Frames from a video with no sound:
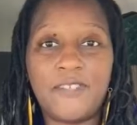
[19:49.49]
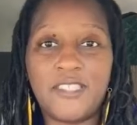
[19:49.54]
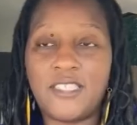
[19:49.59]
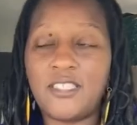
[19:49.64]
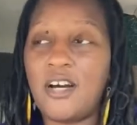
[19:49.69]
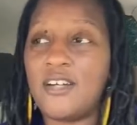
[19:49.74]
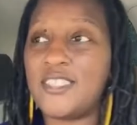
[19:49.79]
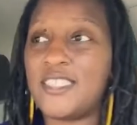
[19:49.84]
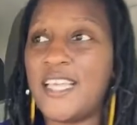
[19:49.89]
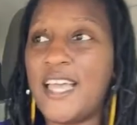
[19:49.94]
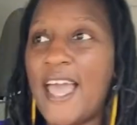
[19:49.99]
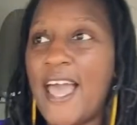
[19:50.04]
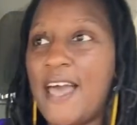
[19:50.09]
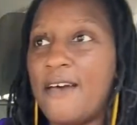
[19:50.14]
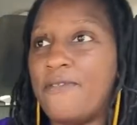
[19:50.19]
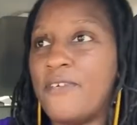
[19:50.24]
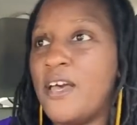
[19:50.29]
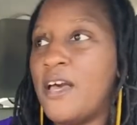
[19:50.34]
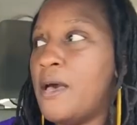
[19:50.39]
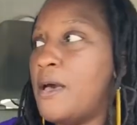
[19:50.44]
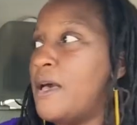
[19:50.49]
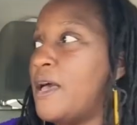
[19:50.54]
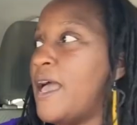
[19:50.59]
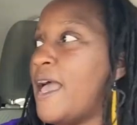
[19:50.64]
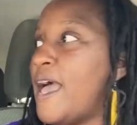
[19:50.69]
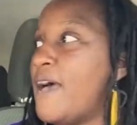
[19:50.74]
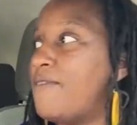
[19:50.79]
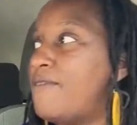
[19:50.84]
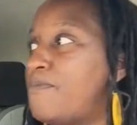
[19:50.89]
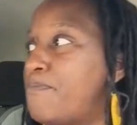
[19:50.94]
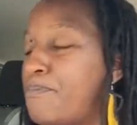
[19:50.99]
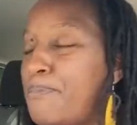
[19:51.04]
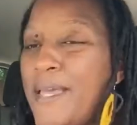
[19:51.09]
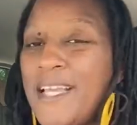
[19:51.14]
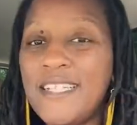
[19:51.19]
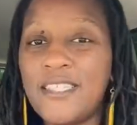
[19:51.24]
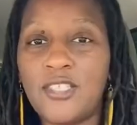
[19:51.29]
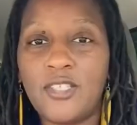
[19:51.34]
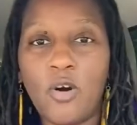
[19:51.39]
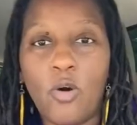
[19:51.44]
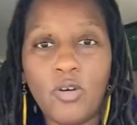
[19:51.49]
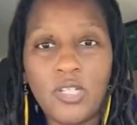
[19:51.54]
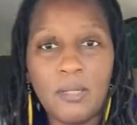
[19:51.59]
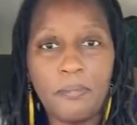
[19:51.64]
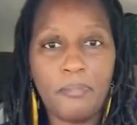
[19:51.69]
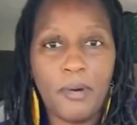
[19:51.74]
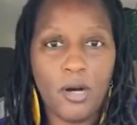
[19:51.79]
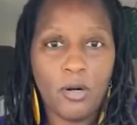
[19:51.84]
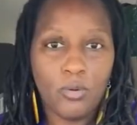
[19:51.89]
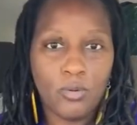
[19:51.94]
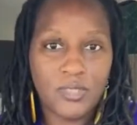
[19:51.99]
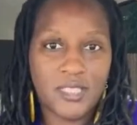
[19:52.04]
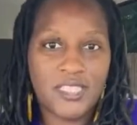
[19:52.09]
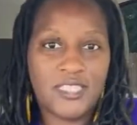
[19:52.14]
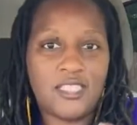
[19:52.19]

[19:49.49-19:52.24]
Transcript: It starts to have meats on the bones.